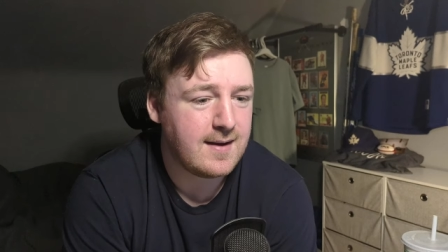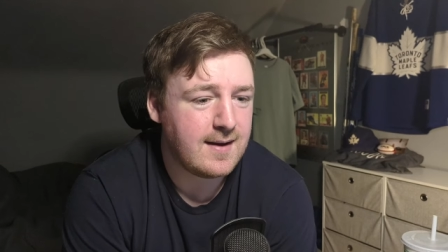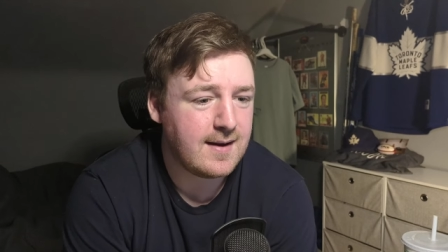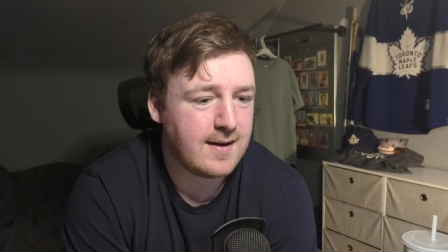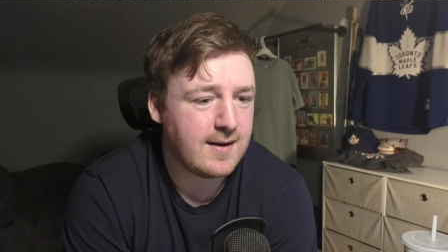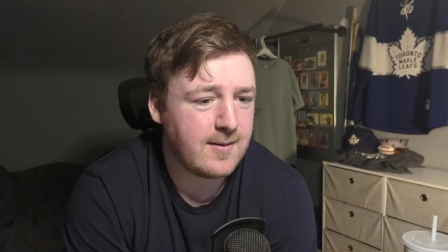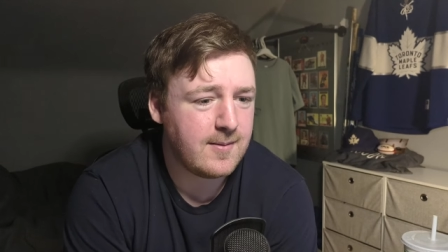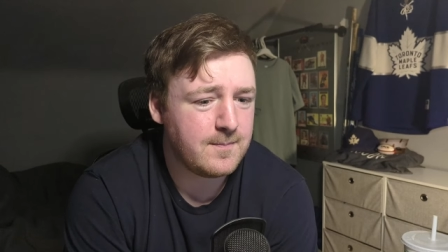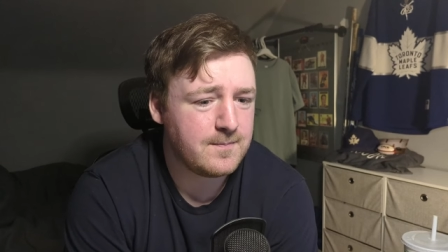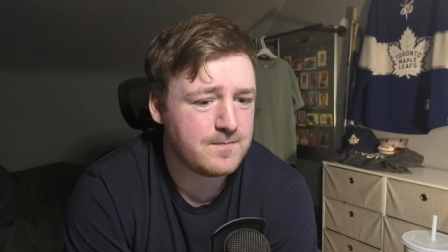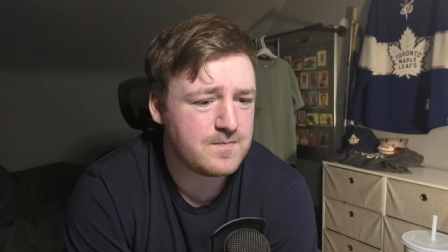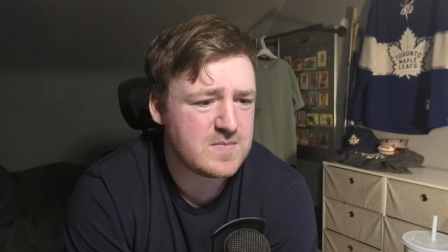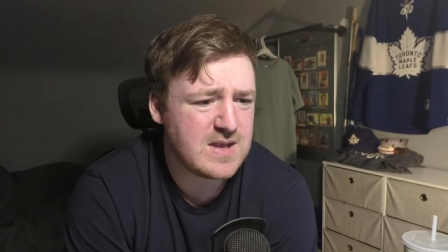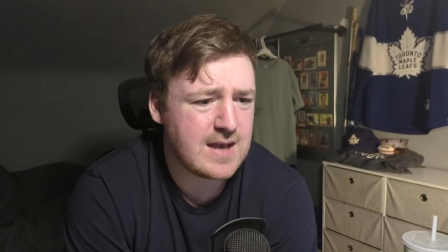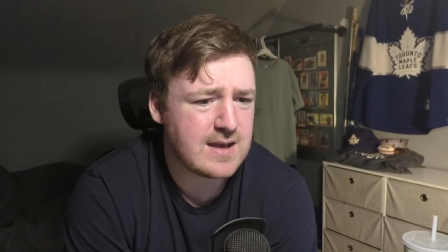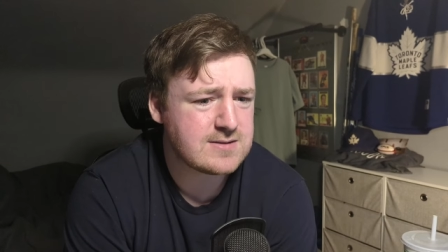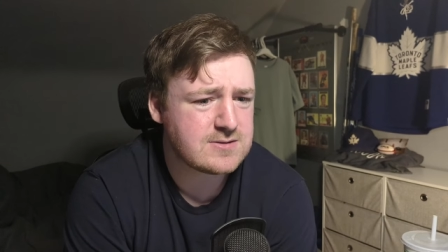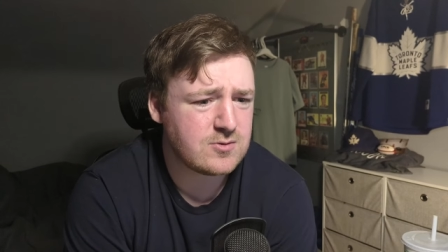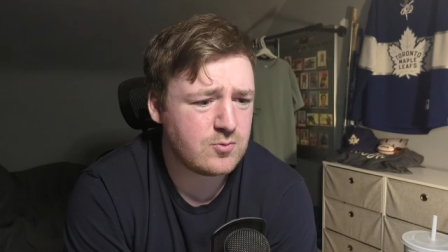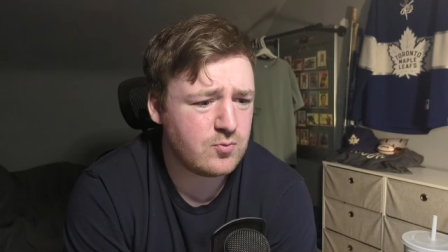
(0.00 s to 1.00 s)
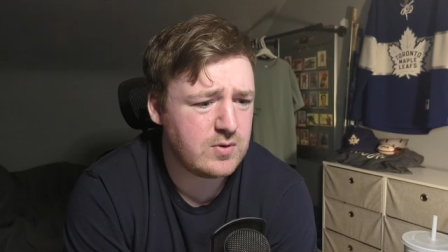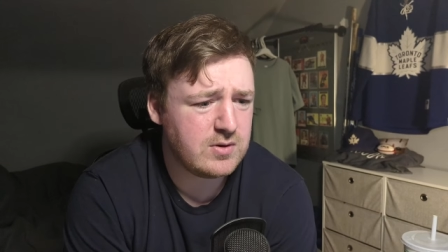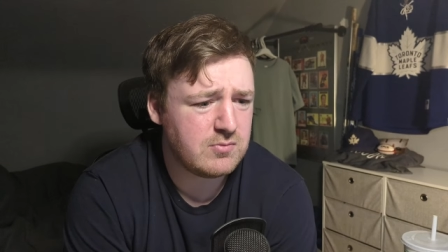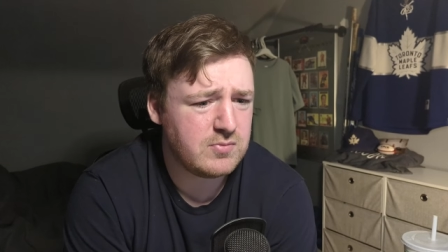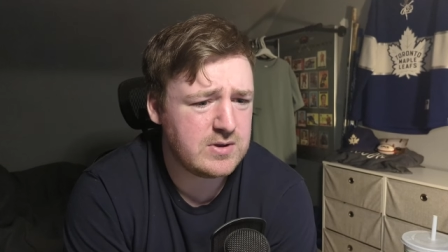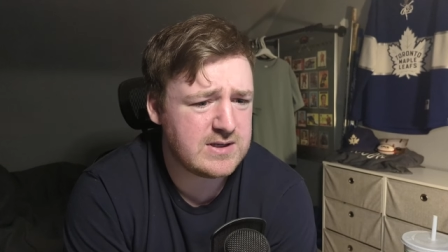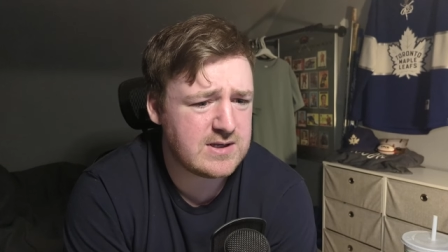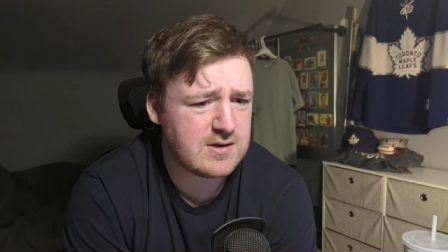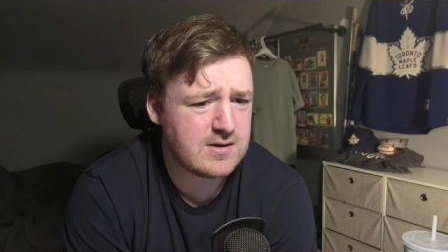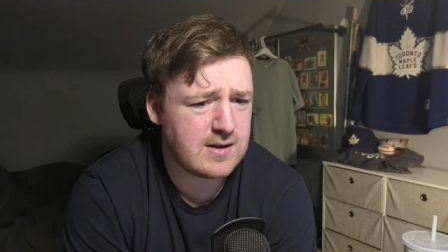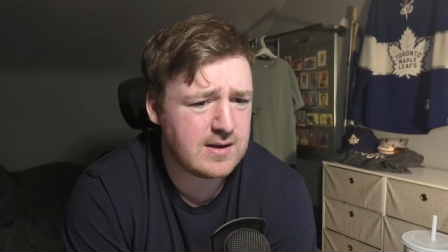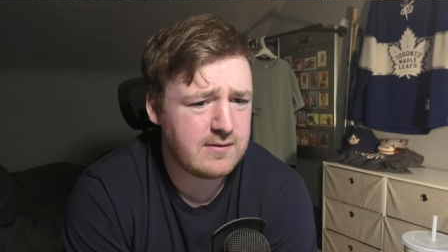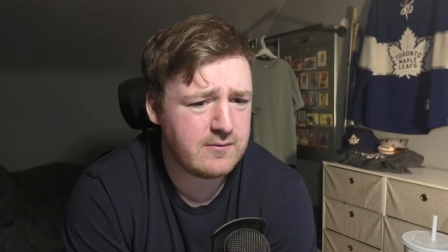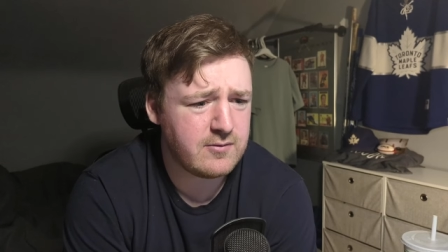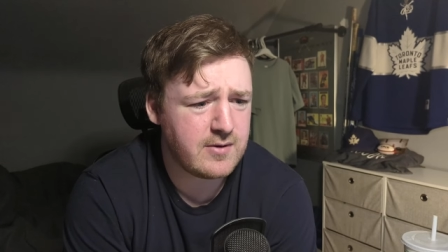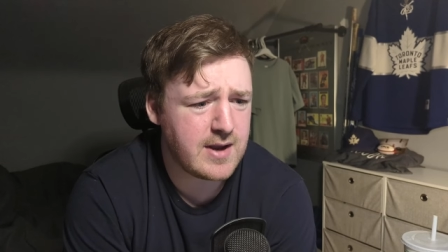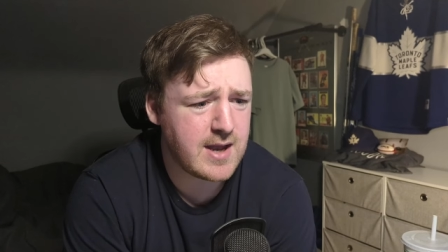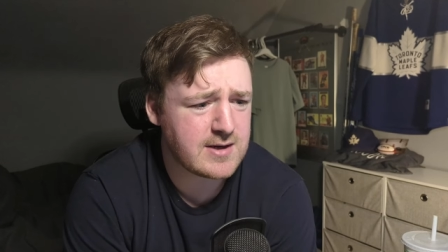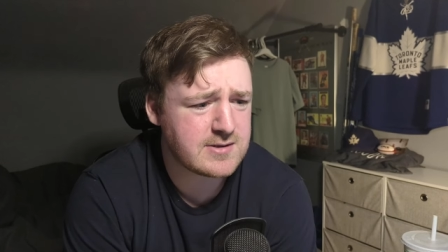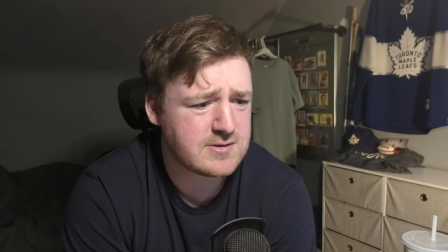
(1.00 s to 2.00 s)
Um, yeah, so we, we did a
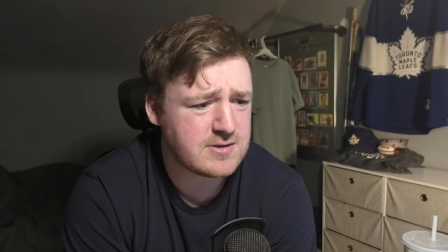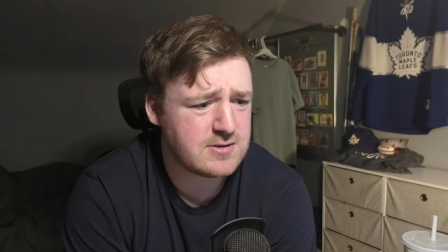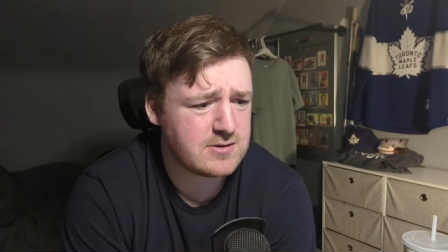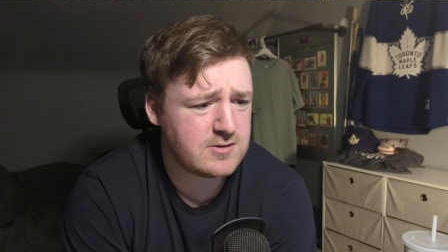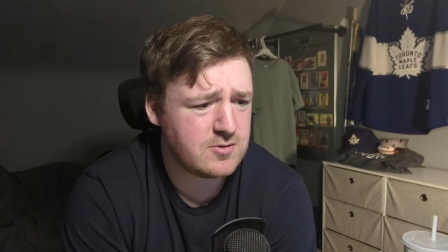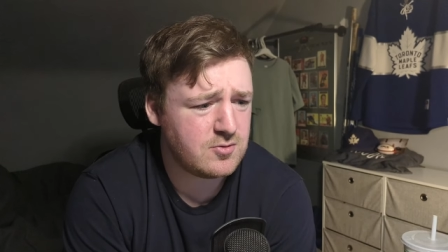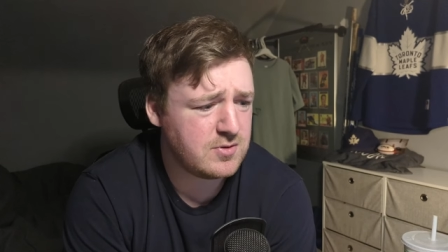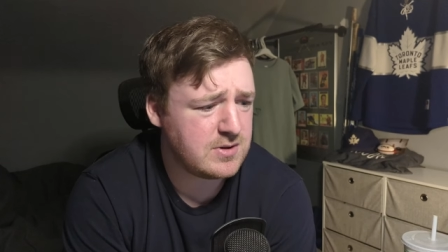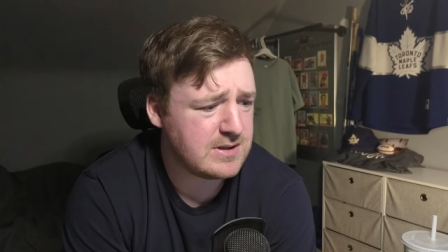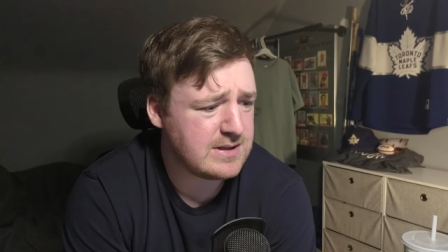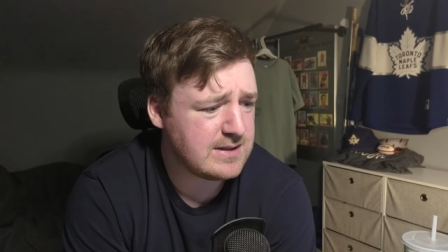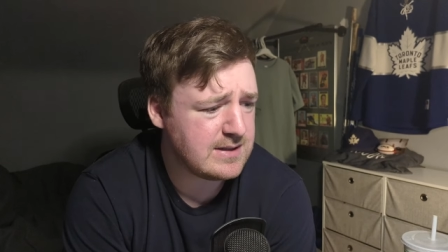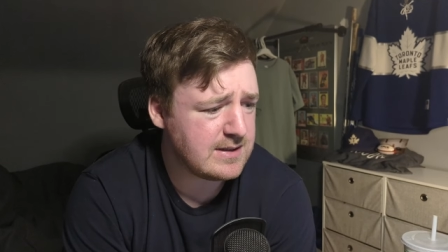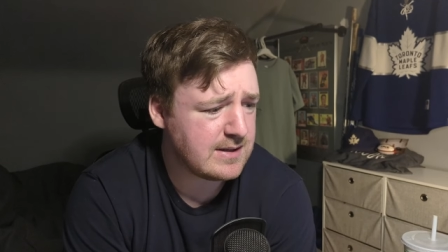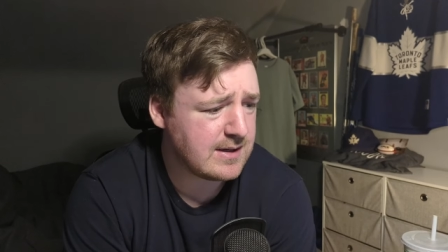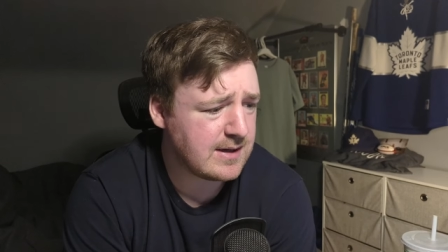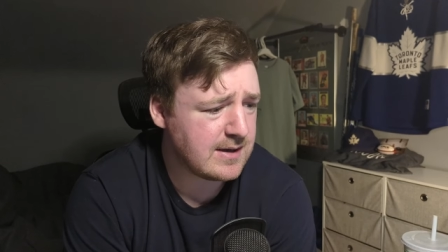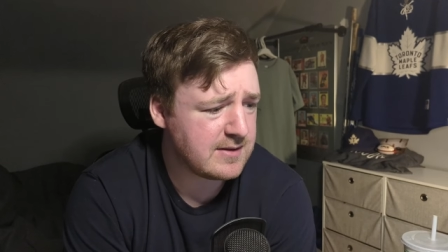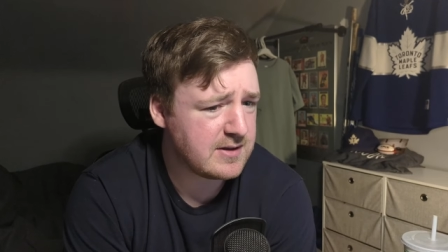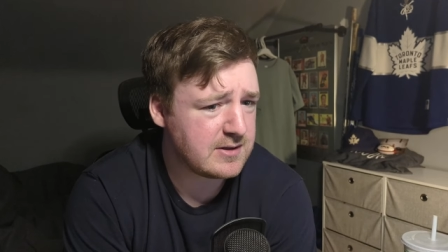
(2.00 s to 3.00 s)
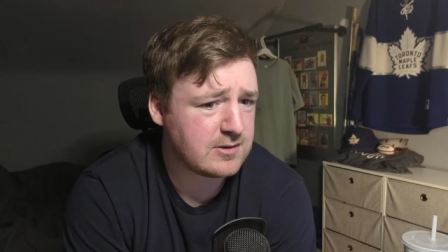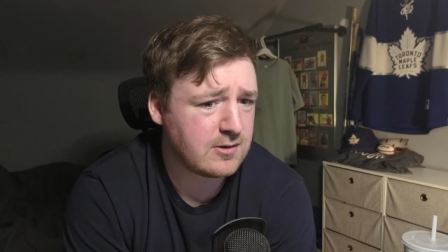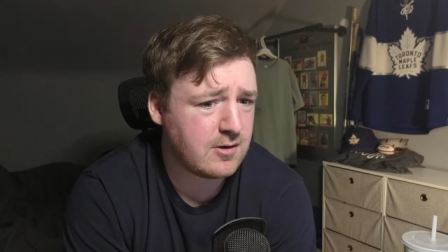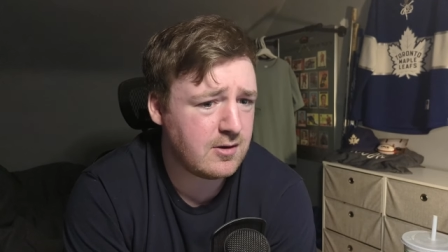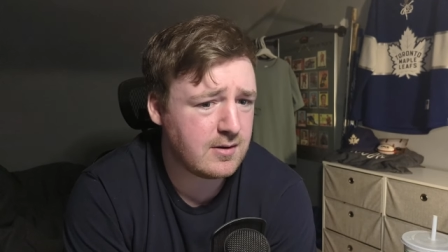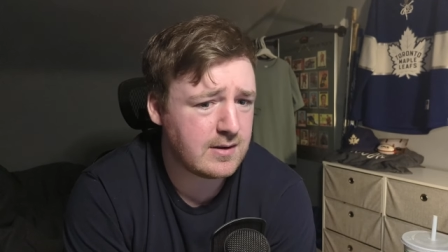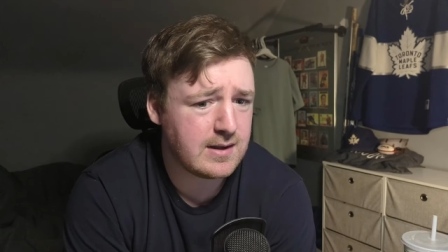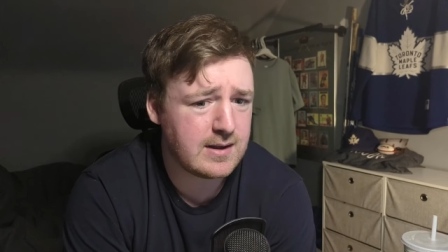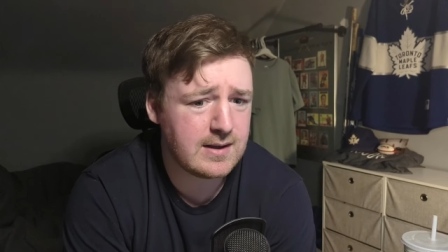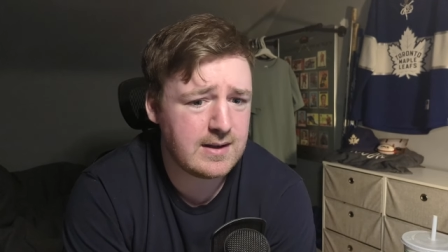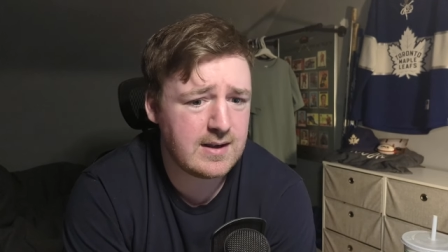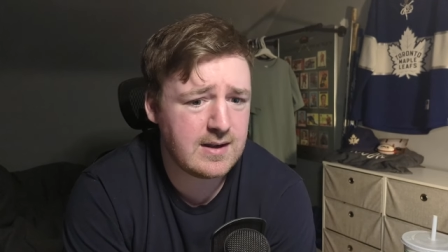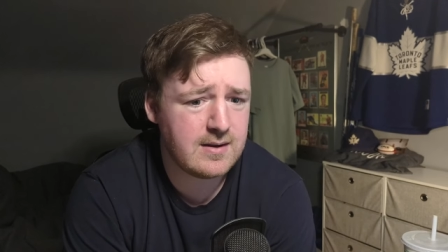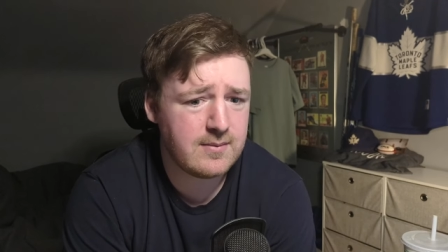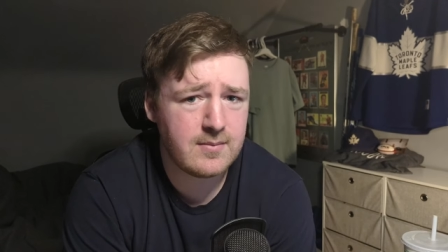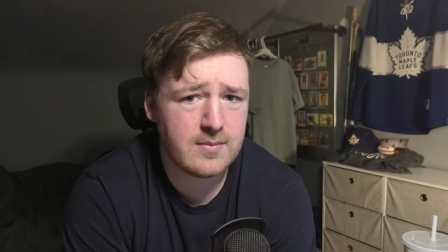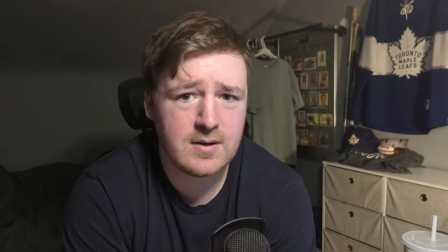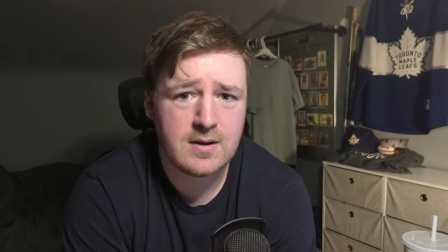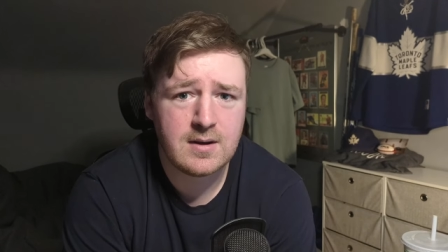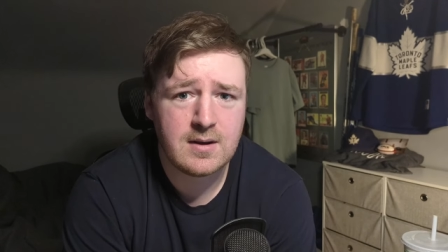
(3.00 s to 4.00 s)
reaction to the uh, the Tonga
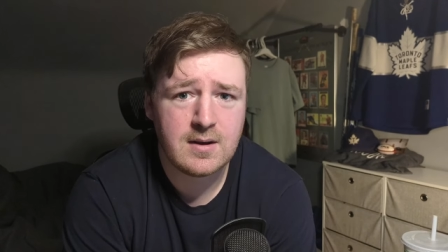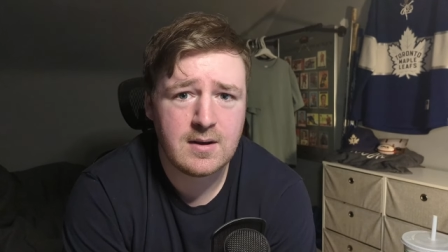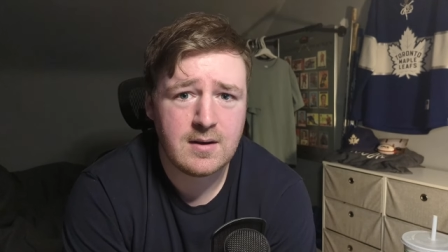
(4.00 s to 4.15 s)
game